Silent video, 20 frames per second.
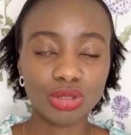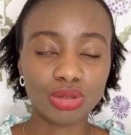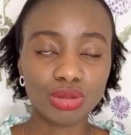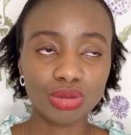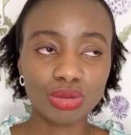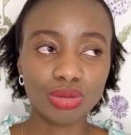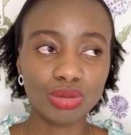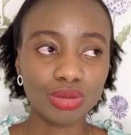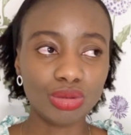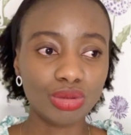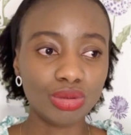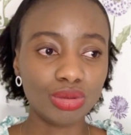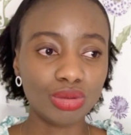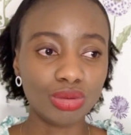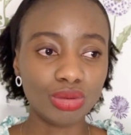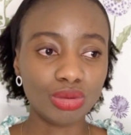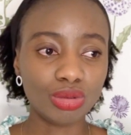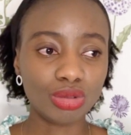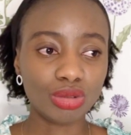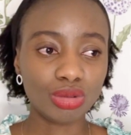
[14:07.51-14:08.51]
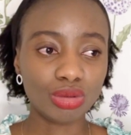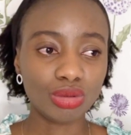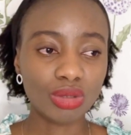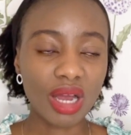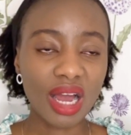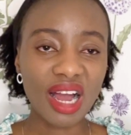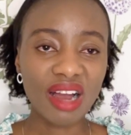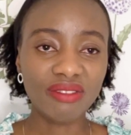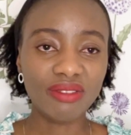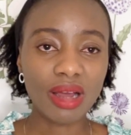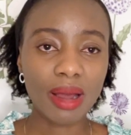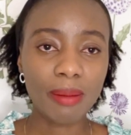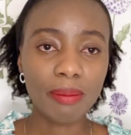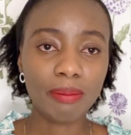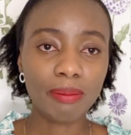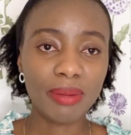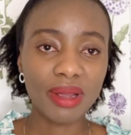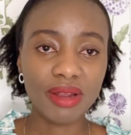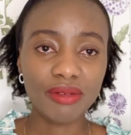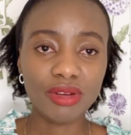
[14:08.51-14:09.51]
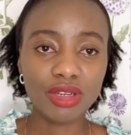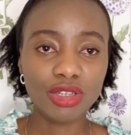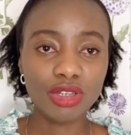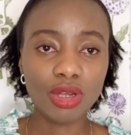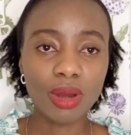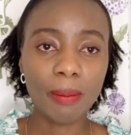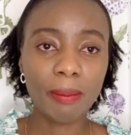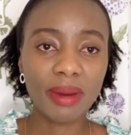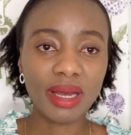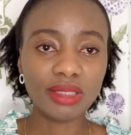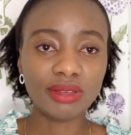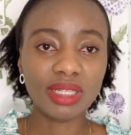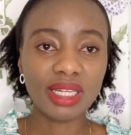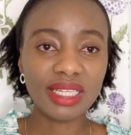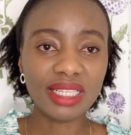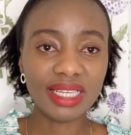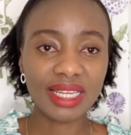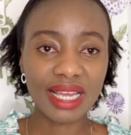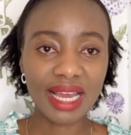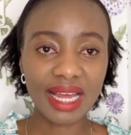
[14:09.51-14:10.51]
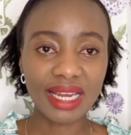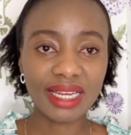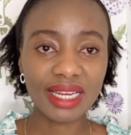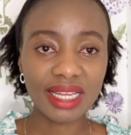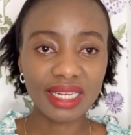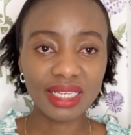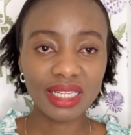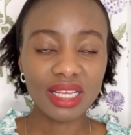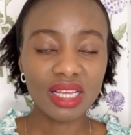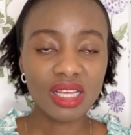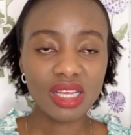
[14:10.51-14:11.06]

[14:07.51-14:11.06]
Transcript: to have a perineum manually guarded.